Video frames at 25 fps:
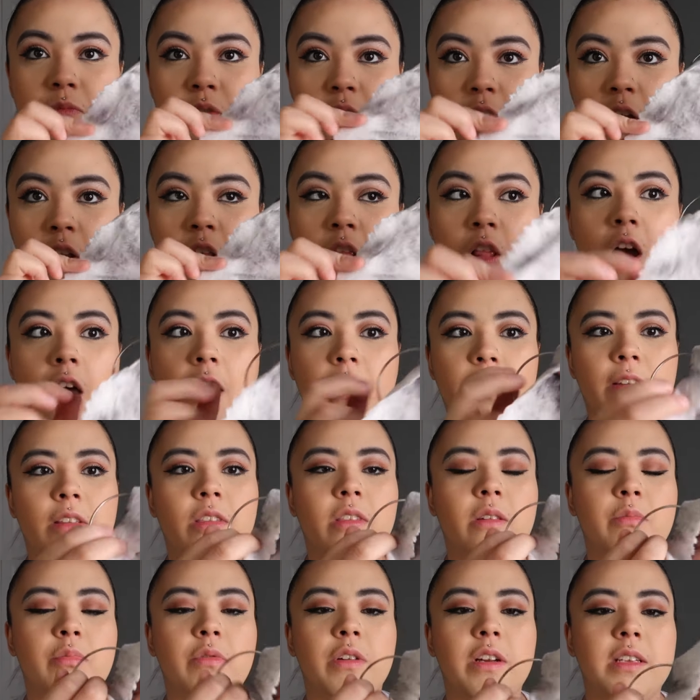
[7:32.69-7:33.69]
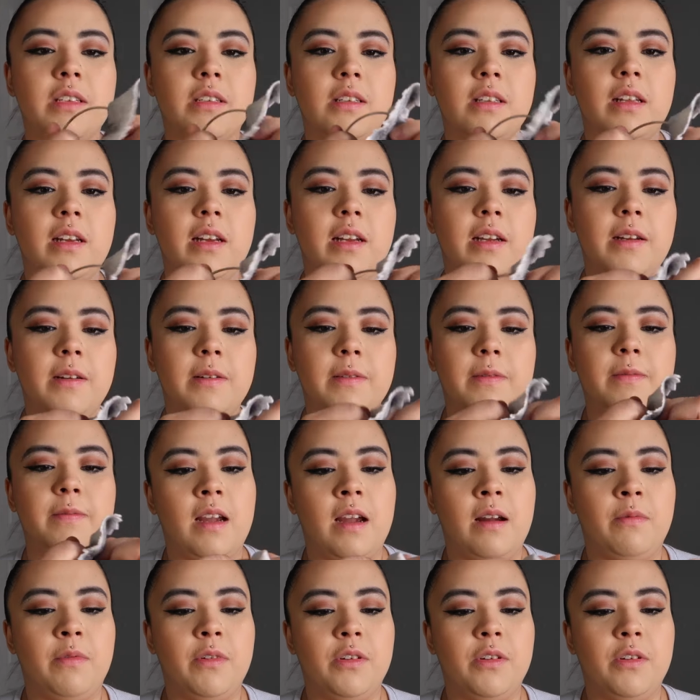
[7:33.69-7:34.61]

cloth in the bracelet and